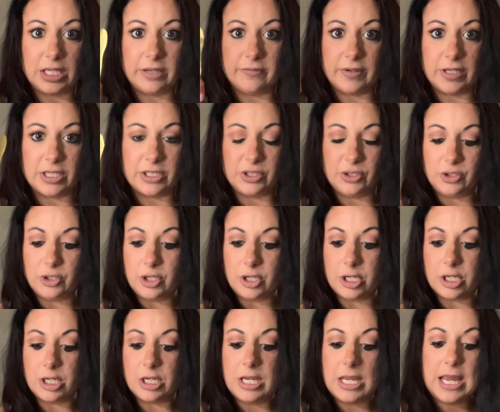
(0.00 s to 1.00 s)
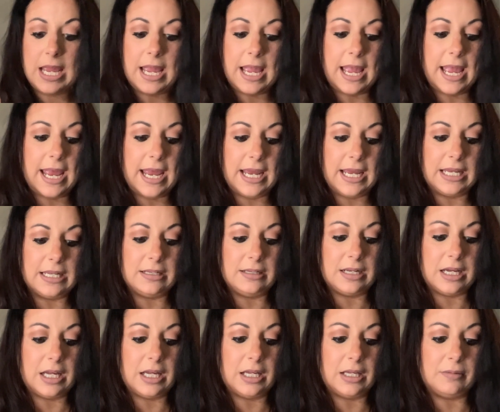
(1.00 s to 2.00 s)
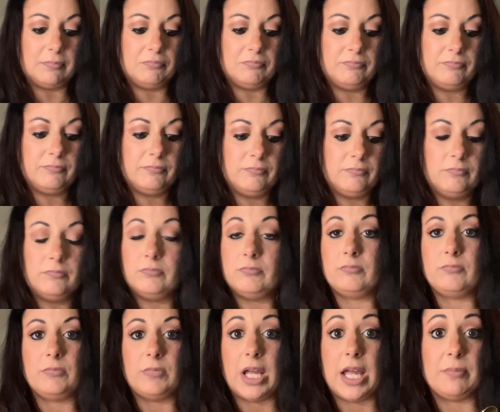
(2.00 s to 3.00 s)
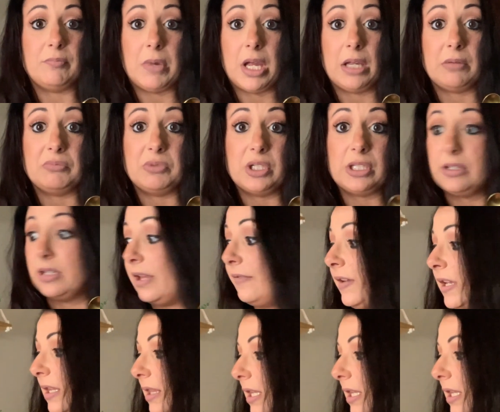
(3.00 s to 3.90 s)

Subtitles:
give it a stir, and I'm just loving